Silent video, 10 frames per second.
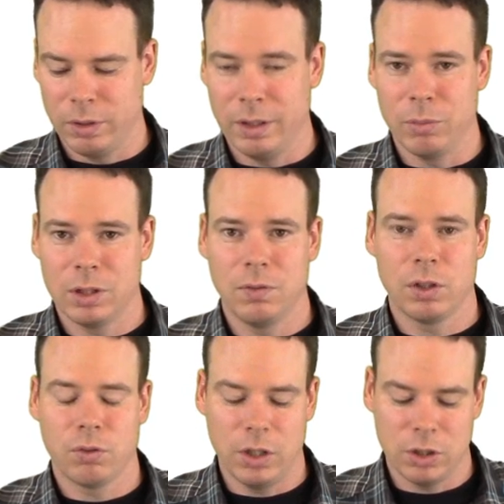limits of
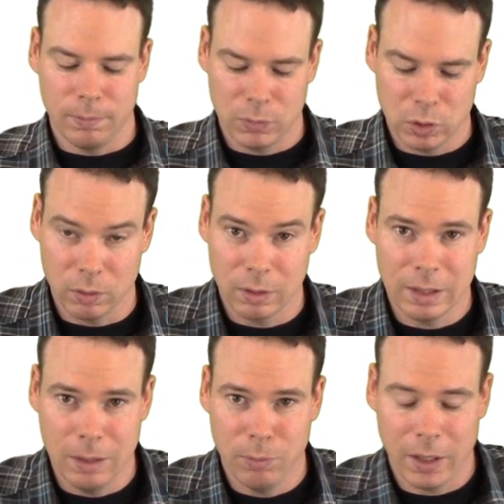integration. So
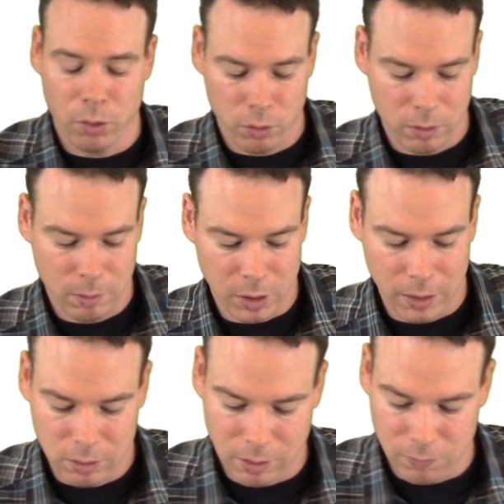keep that order in
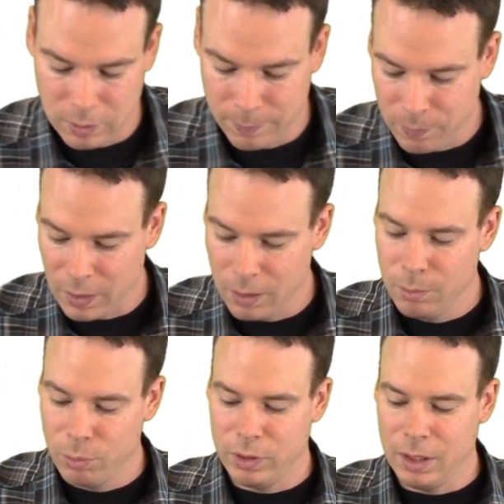mind. You have to
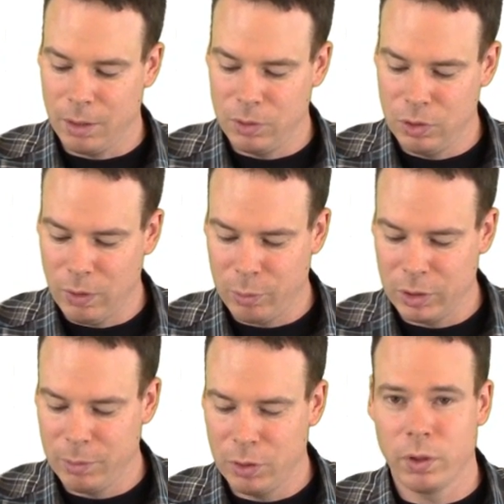put the new upper
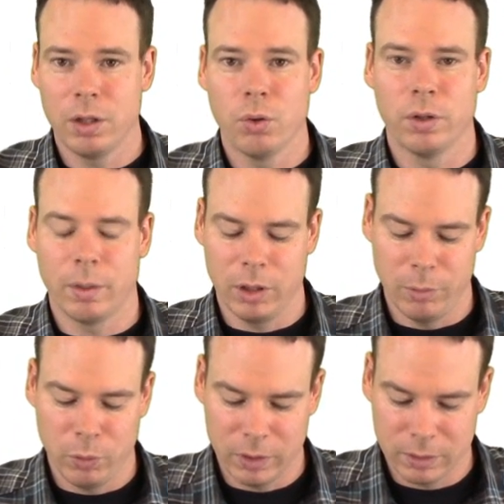limit where the old upper
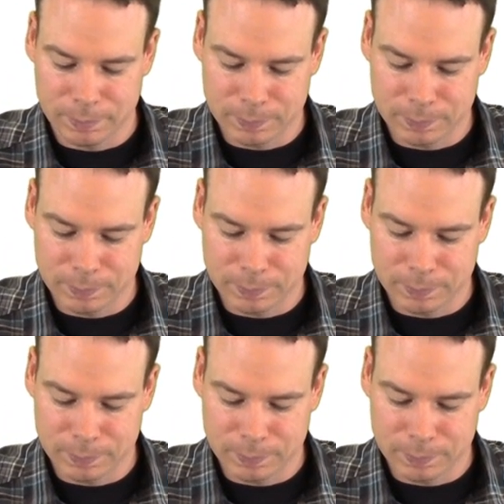limit was.